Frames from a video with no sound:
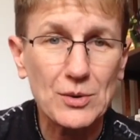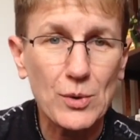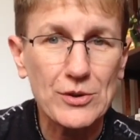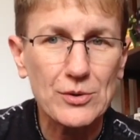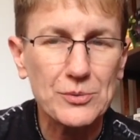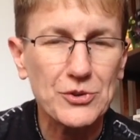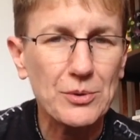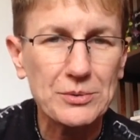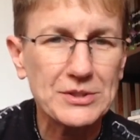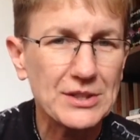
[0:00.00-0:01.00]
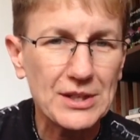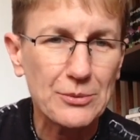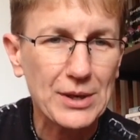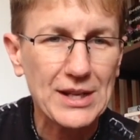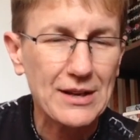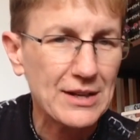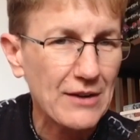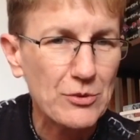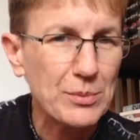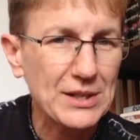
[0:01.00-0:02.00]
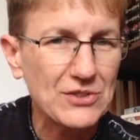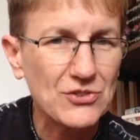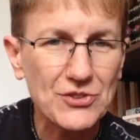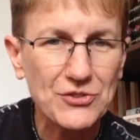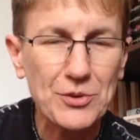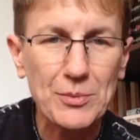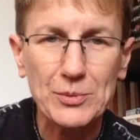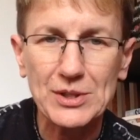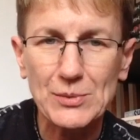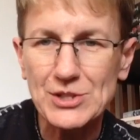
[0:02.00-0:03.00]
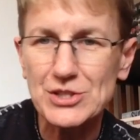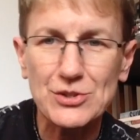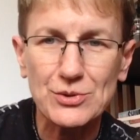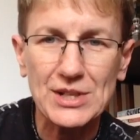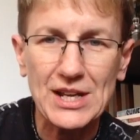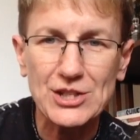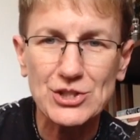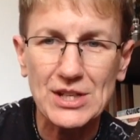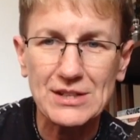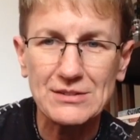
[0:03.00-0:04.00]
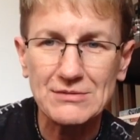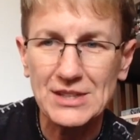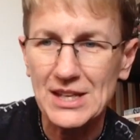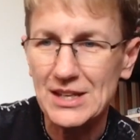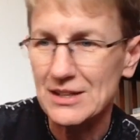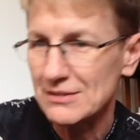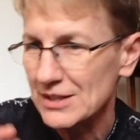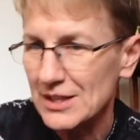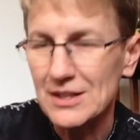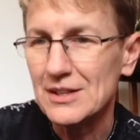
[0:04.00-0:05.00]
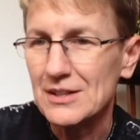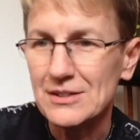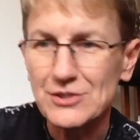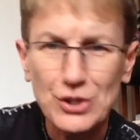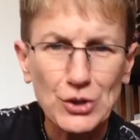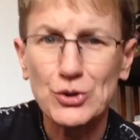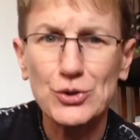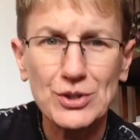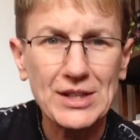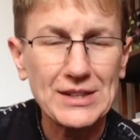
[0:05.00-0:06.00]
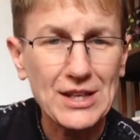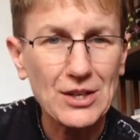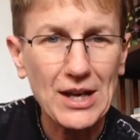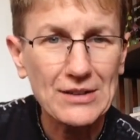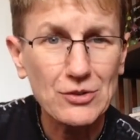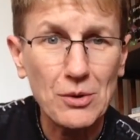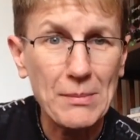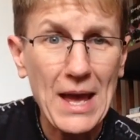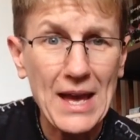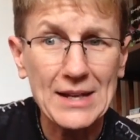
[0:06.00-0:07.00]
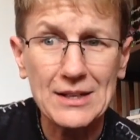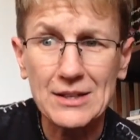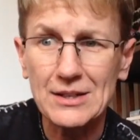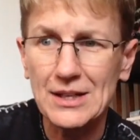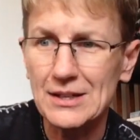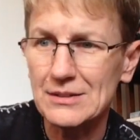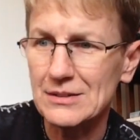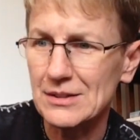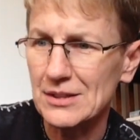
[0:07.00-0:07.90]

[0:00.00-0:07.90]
Whether it was already in everybody's system, and when they reach a certain age, they turn and they kind of go mad and